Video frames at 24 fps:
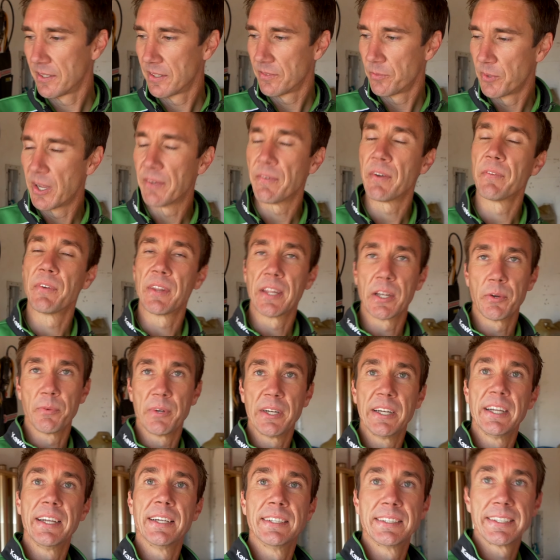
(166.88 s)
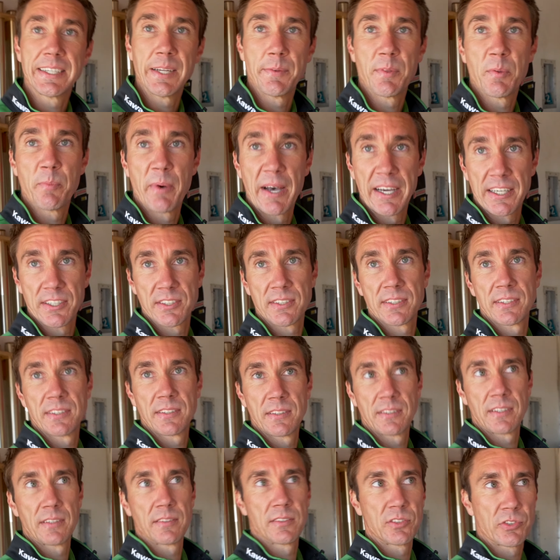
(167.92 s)
We have everything we need to keep the bikes
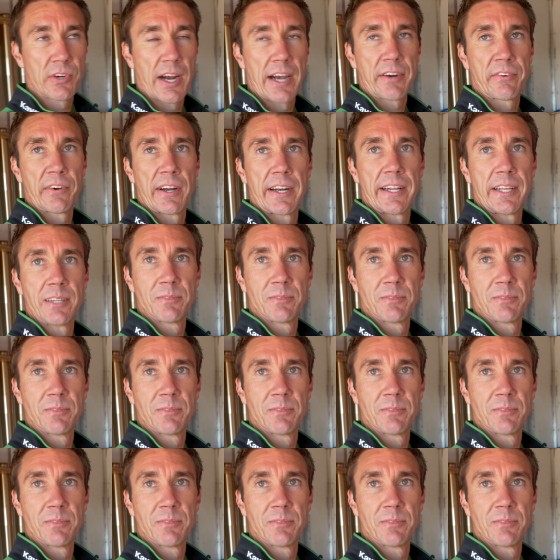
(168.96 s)
track ready.